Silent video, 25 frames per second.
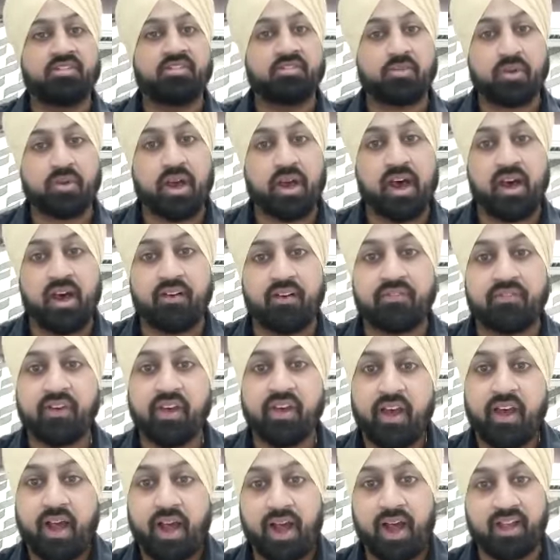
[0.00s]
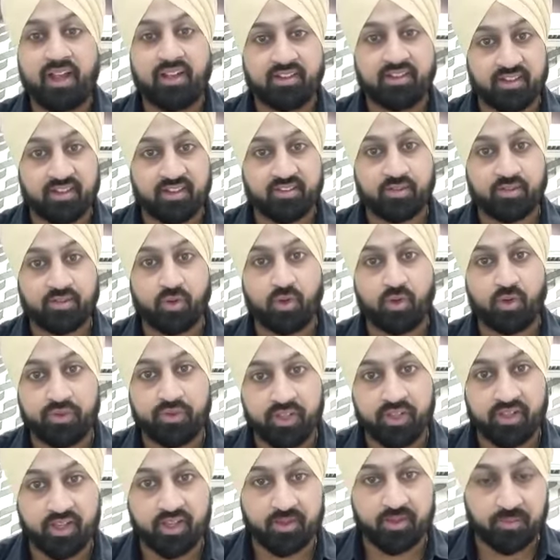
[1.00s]
to have I E L T S score with
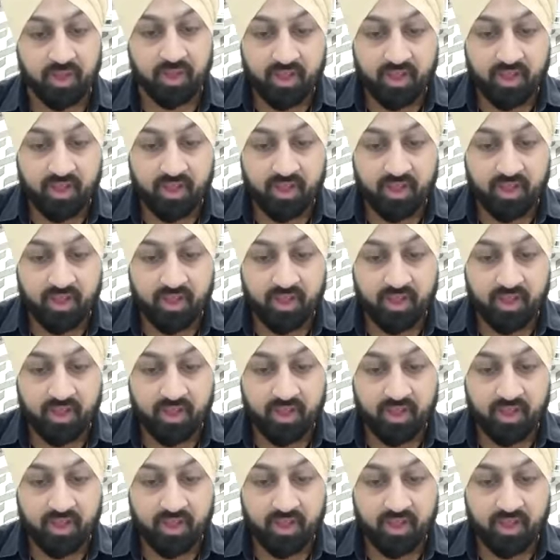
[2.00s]
him.